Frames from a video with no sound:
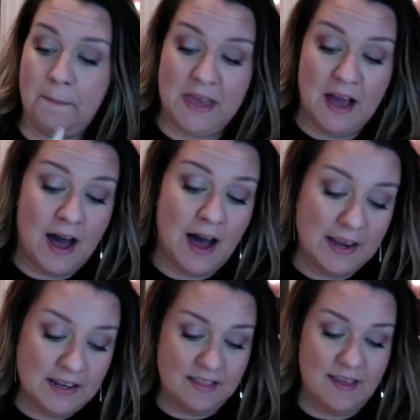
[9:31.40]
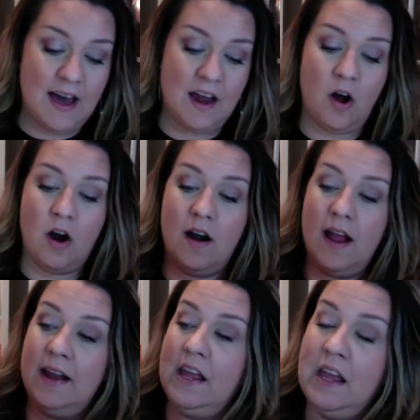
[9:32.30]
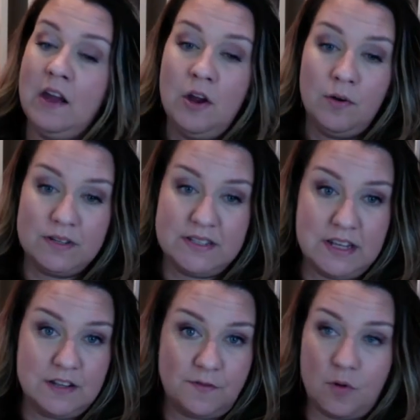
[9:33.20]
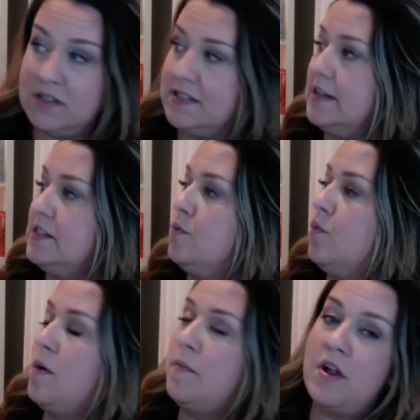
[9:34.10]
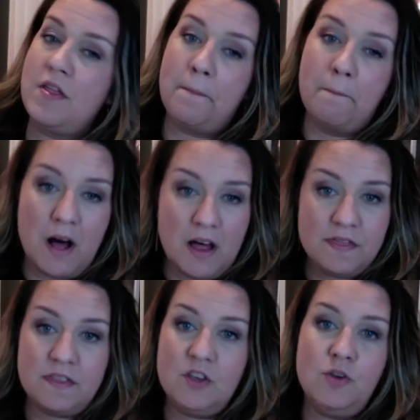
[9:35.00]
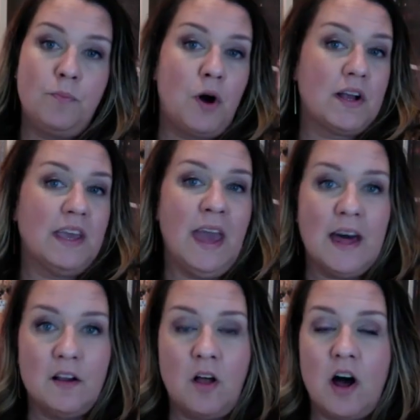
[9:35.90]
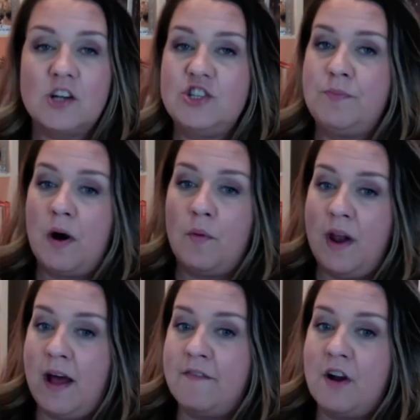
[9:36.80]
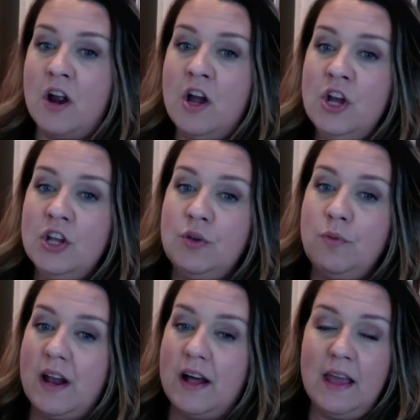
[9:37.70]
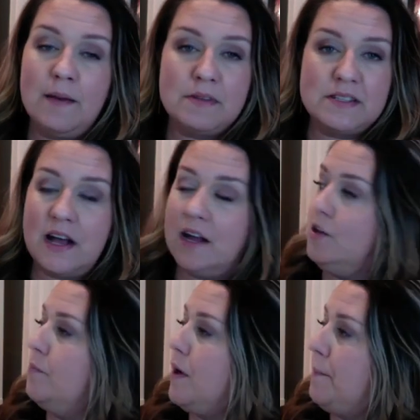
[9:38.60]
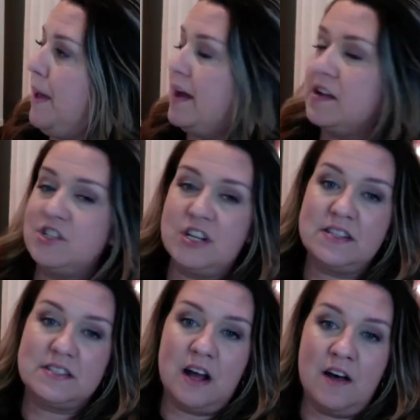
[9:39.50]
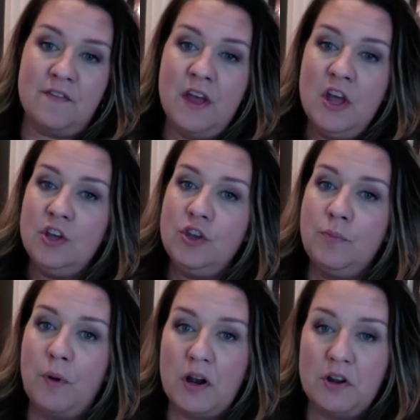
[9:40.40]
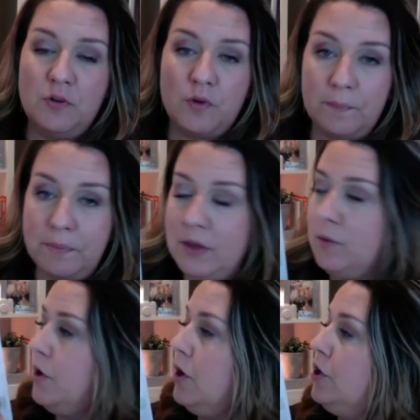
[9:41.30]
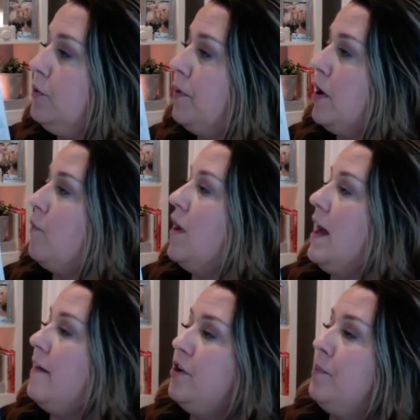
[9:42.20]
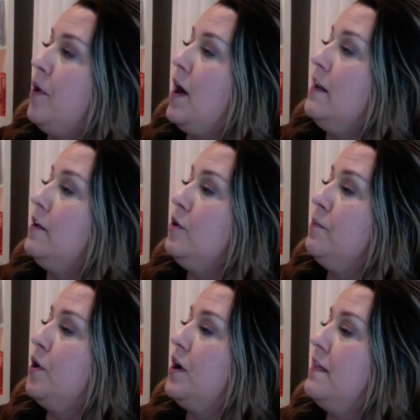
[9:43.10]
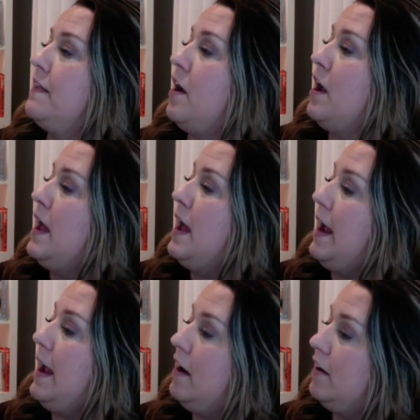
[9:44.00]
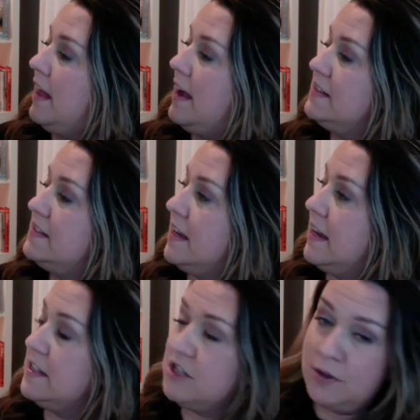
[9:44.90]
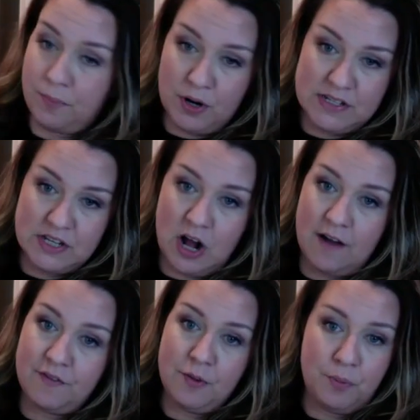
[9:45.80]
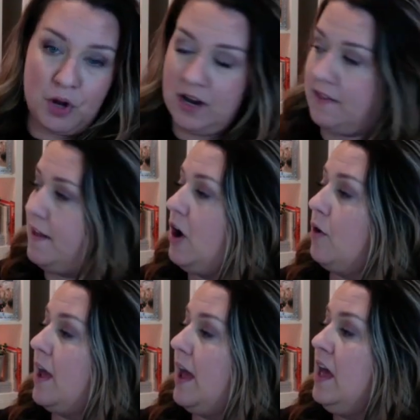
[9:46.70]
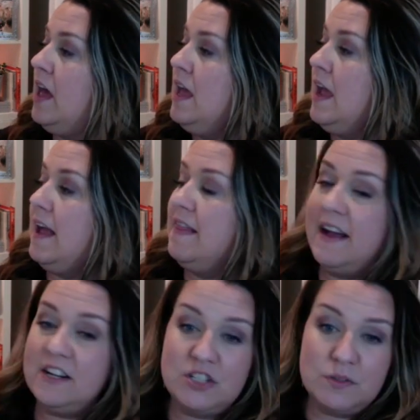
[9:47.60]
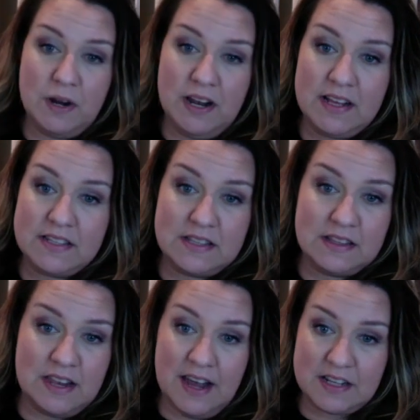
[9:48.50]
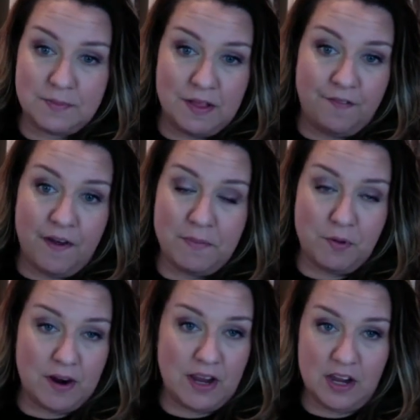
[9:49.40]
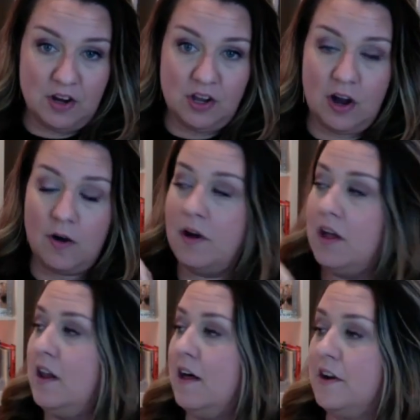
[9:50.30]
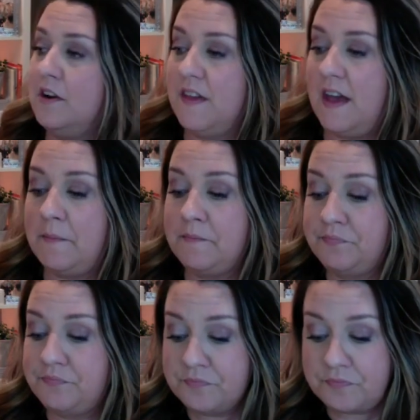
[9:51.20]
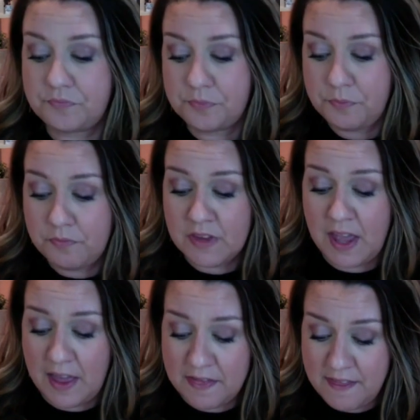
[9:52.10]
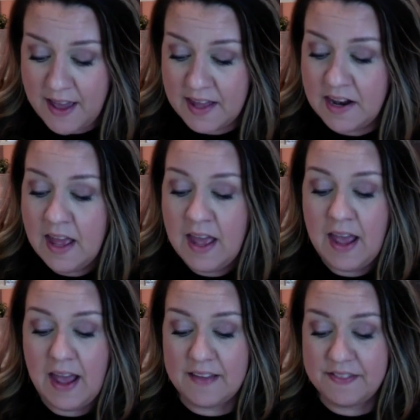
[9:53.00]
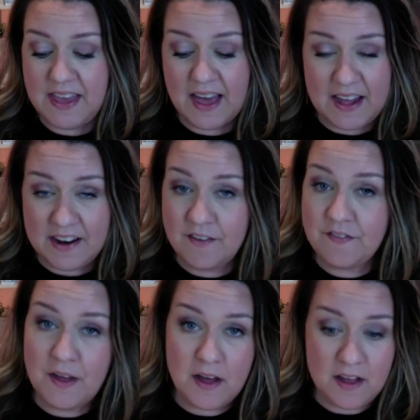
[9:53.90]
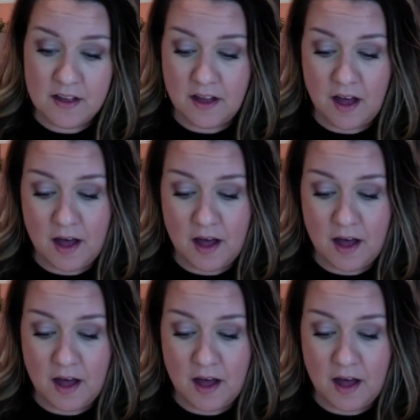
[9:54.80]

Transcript: behind that are any receipts for Scent and Warmer of the month. You bought catalogs, you bought whatever, you went on Amazon, you bought packaging stuff, you bought a new computer, you bought whatever you bought, you put it in there. Airline tickets, you print it off, you put it in there. Okay. And that's just what it is. The next month, February, here you go. Another thing. And then at the end of the